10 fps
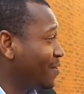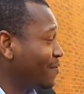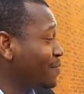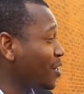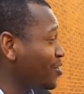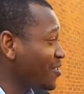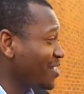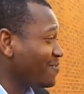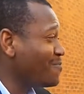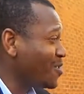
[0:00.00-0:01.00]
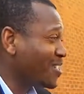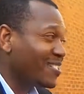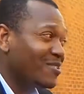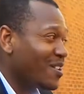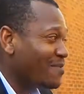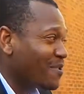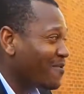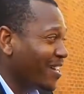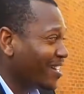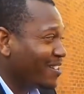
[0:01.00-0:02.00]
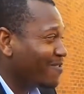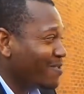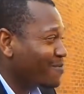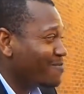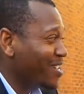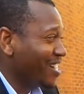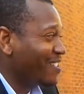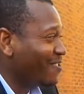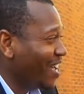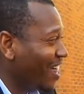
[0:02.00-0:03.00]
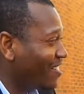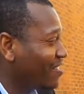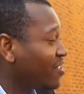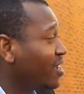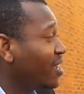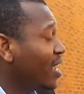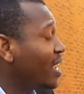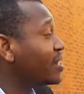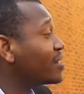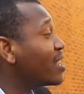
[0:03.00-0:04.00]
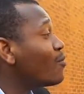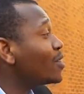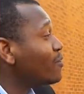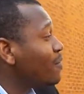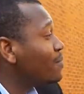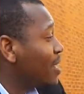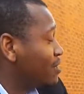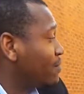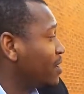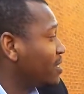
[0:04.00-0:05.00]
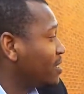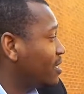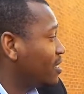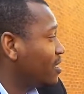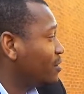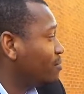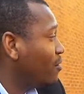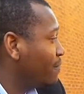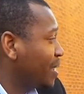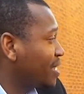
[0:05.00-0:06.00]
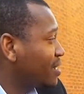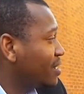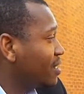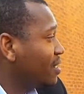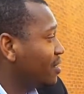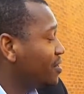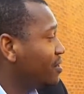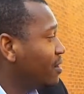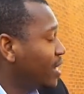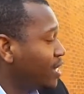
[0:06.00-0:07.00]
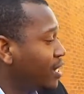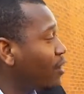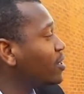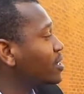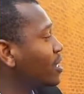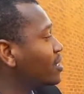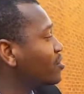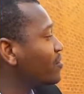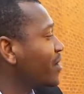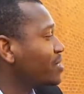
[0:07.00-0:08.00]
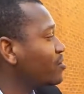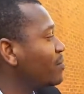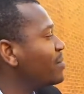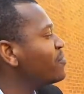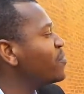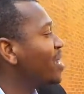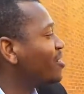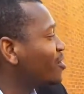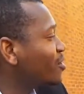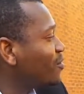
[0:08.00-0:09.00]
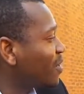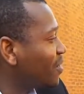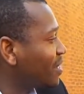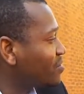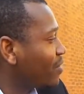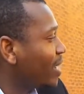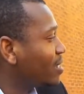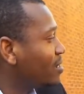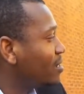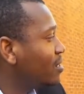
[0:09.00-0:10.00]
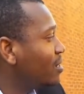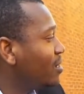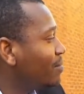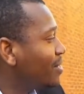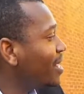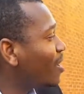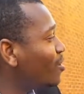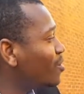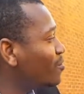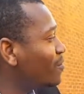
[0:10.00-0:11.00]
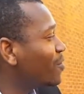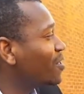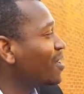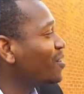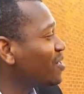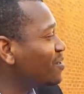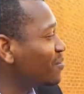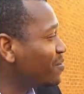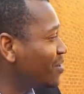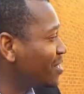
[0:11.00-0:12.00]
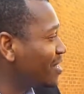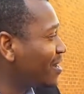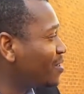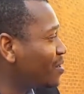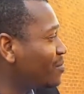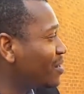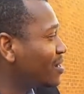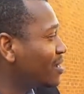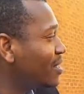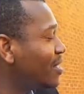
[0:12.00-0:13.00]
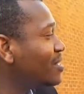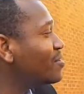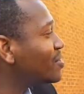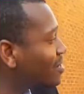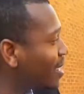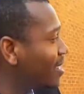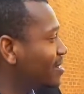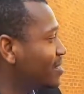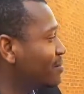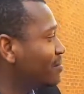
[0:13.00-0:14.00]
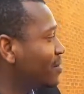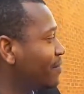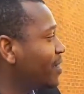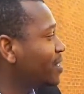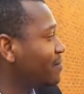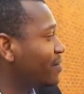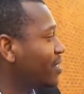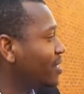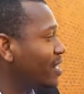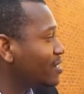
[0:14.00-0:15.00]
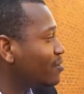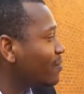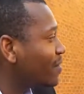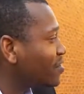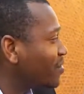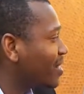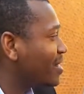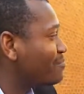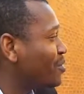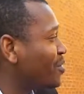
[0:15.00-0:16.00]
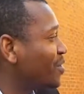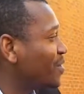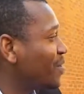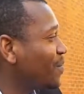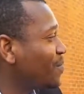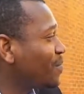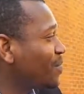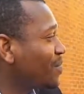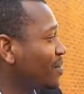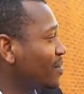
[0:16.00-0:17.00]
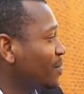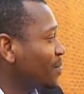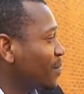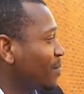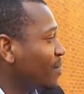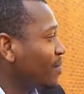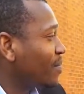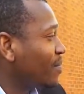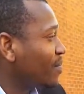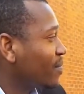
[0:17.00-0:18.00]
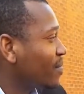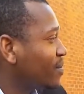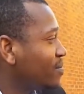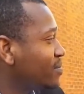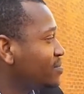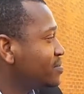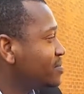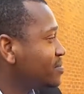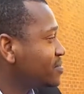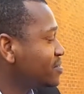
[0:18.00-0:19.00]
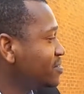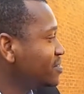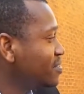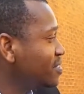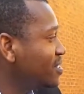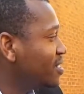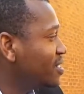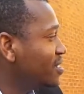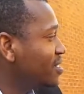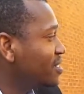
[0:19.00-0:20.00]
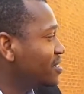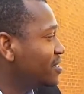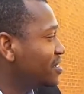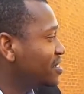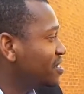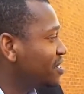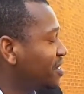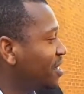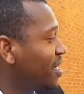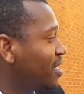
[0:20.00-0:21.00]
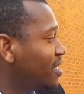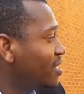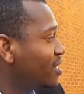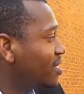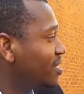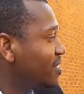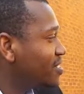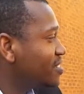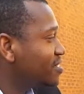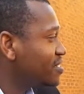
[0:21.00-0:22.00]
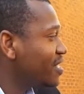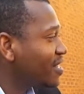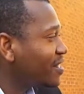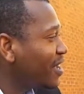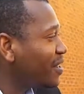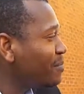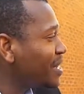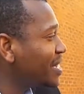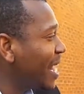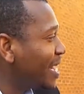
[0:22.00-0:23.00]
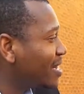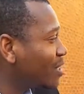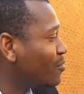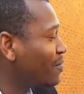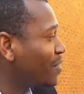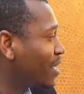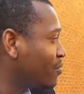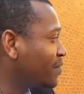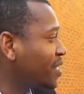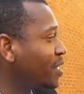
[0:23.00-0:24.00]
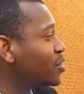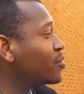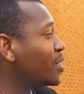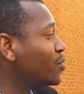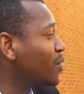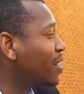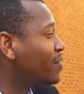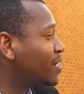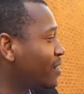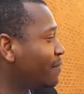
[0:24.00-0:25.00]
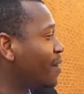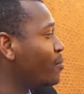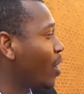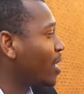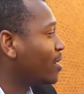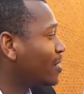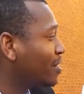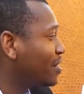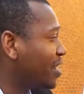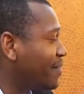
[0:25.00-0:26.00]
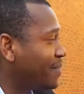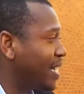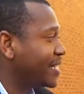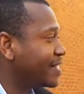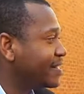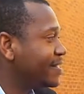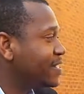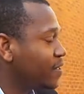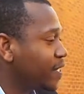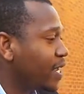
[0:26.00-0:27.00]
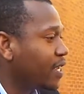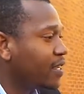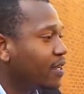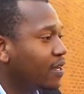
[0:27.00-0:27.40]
from the curative model into a preventative and a promotion of health, and they want to form part of that uh, uh, movement you know. And then now they're starting to realize, no, maybe we are not doing things right. But now we've got thousands of students that are in Cuba. Let's utilize them effectively, and let's not frustrate them. So, what are the plans for the thousand students that are going to start coming back from 2017? That's another mistake that we've done. We've sent students without a framework and a plan to say,